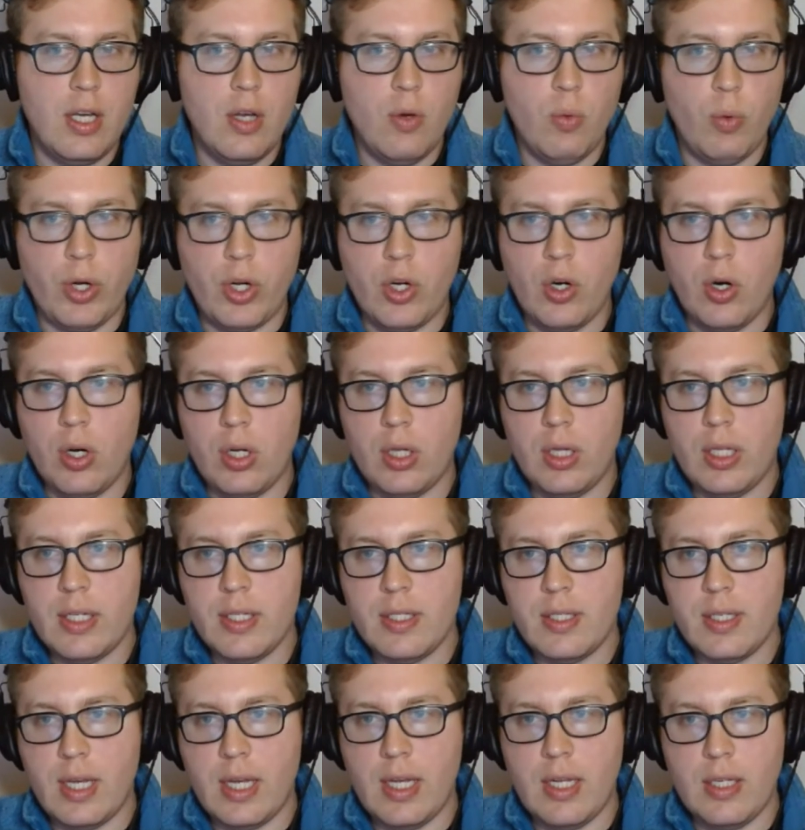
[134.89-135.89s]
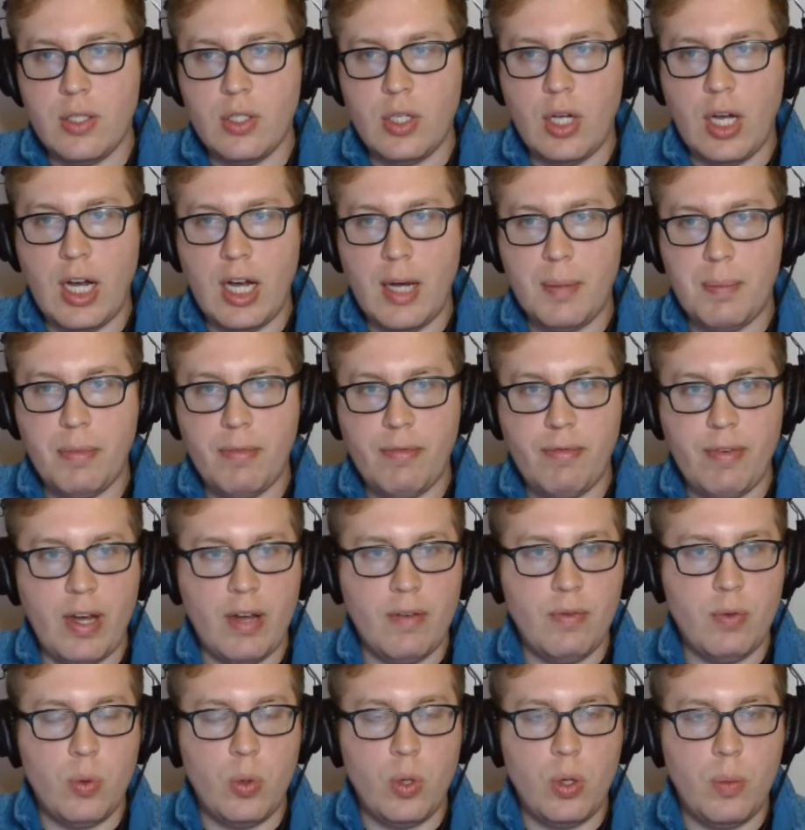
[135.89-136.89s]
Regardless, a top
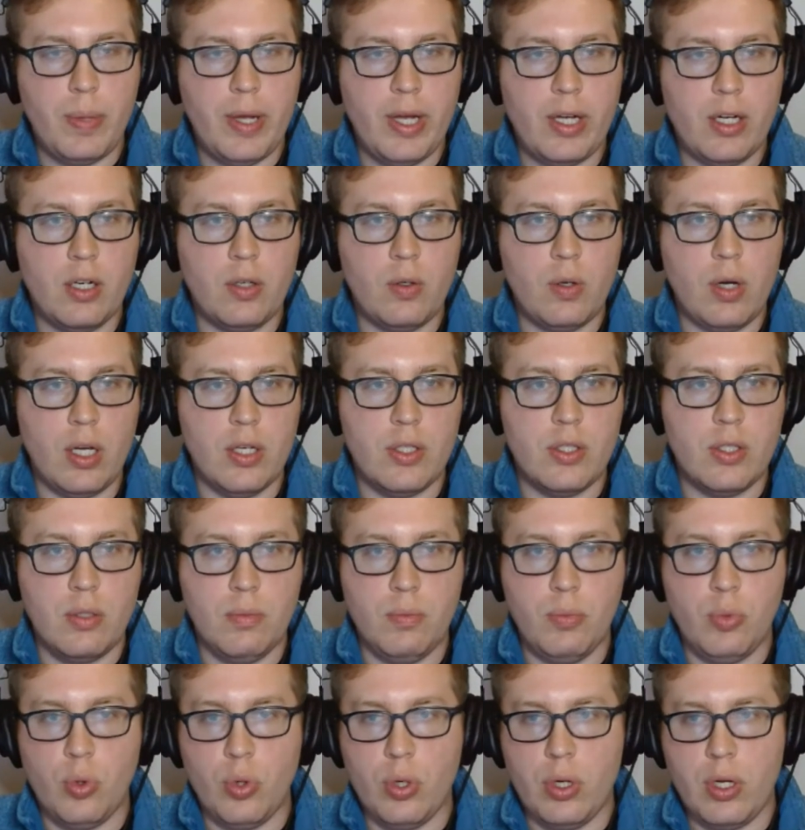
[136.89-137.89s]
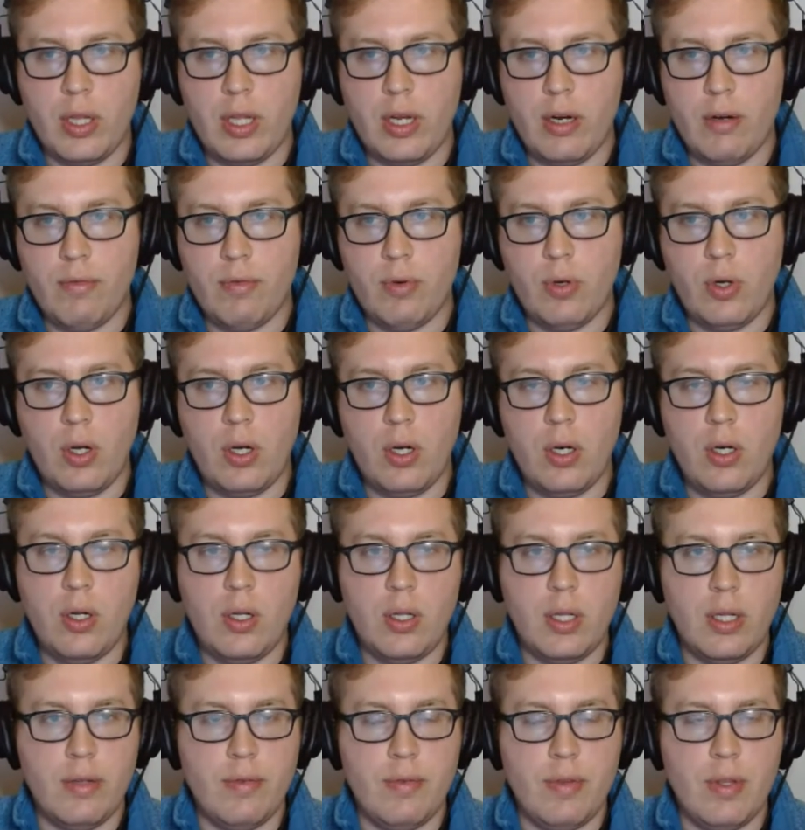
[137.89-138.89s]
5 quarterback across the board there for
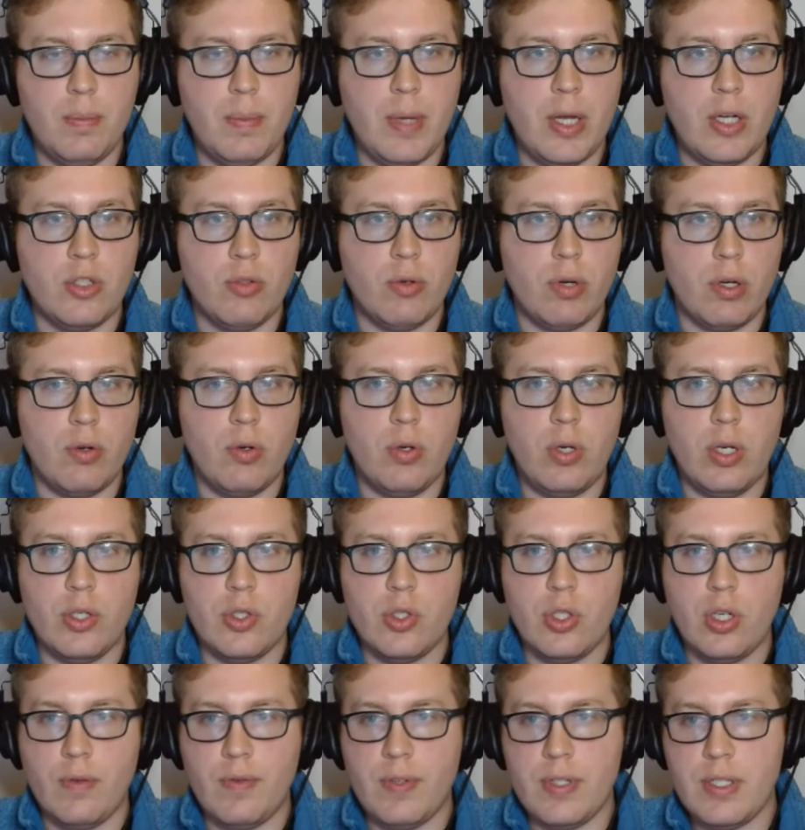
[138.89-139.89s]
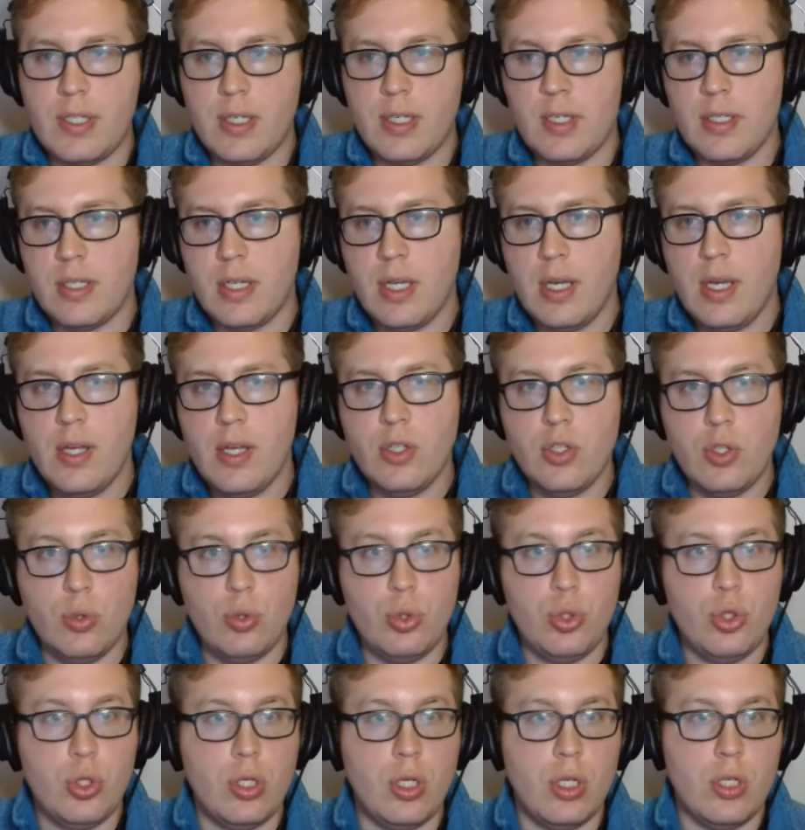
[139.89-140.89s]
all of the major recruiting services, so
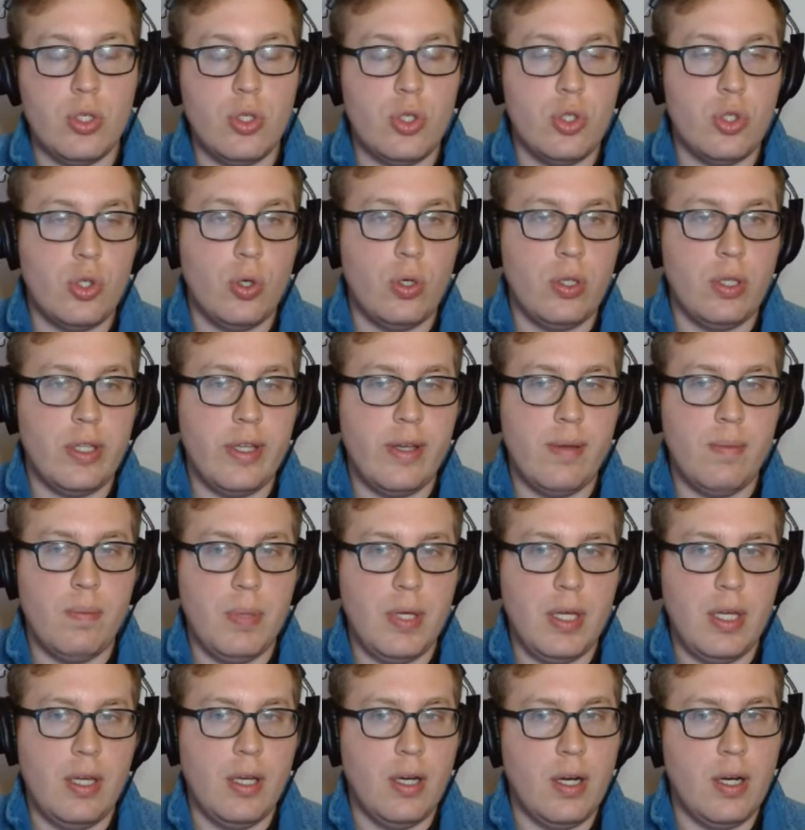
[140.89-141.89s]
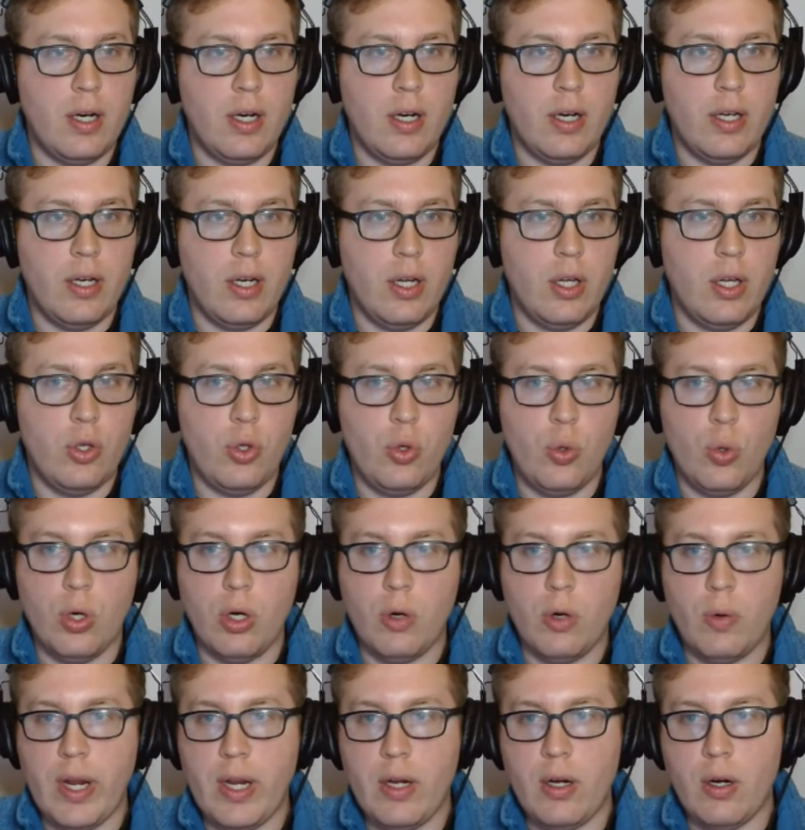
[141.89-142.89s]
should certainly be on your
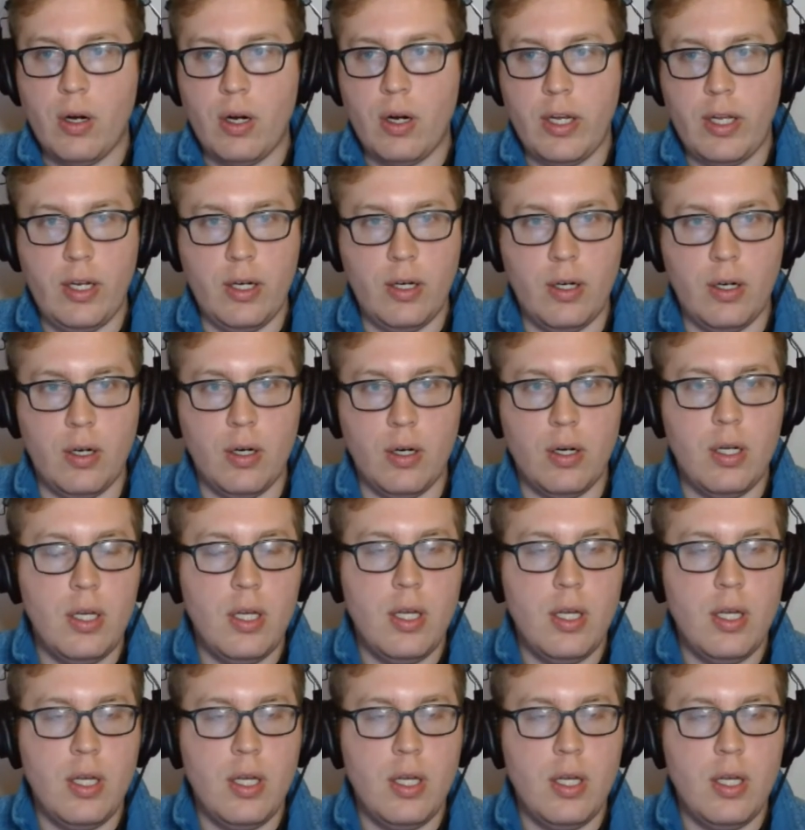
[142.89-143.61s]
radar here.